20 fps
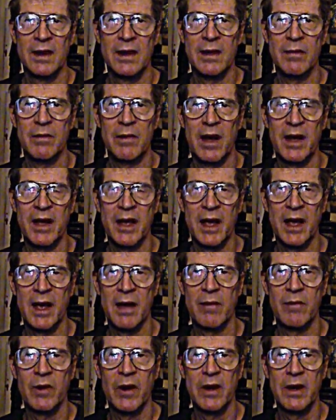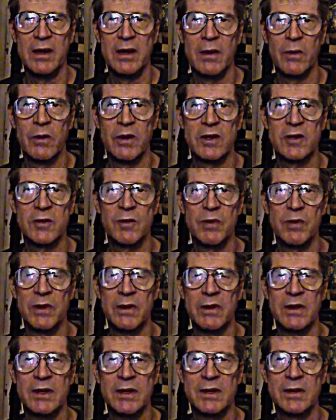in my ham radio
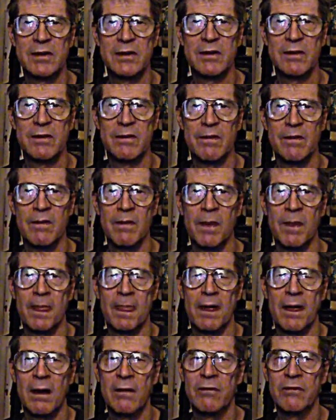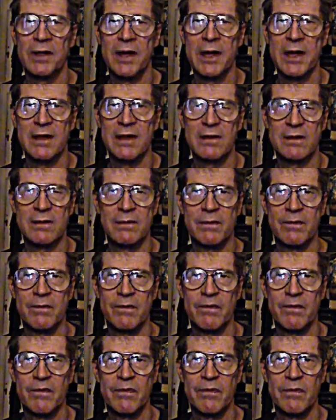experience of late.
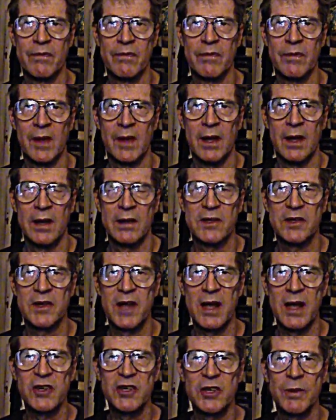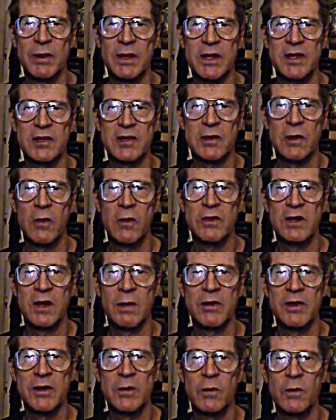Stan Gibilisco
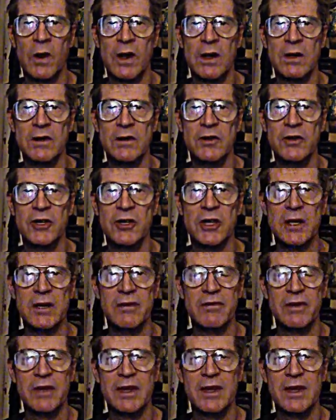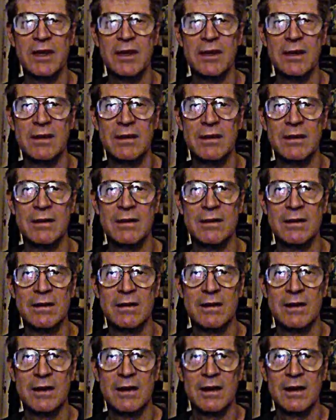W1GV
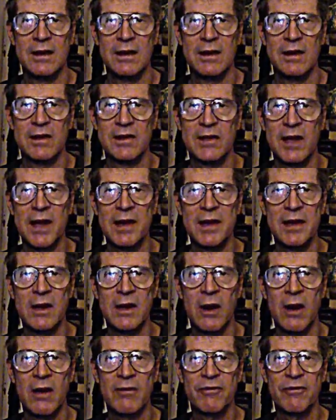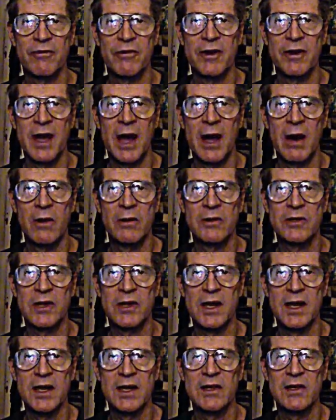signing off for now
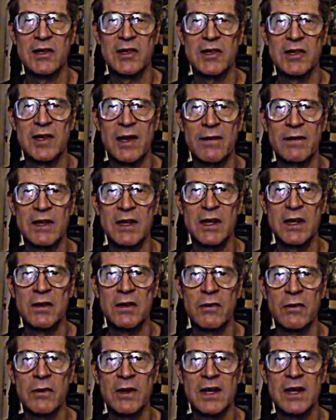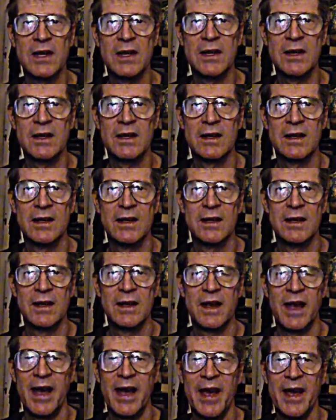saying 73
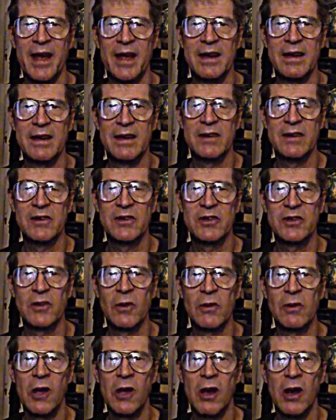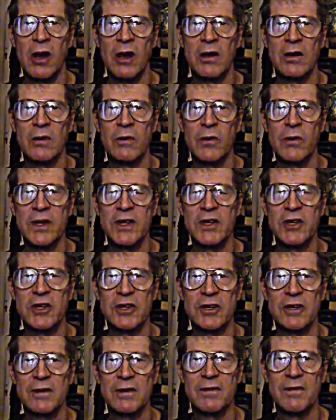and so long,
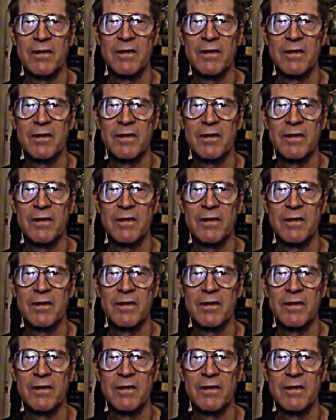which,